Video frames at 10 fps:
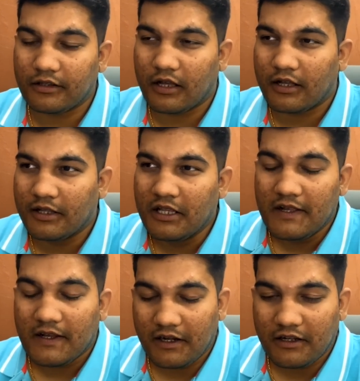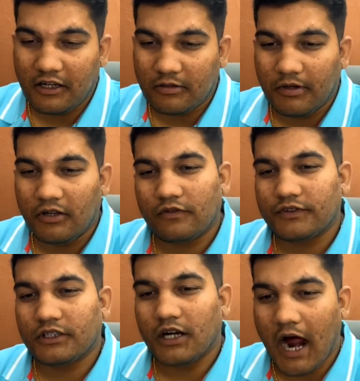The contentment of
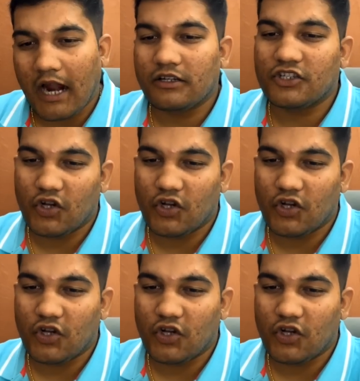the heart is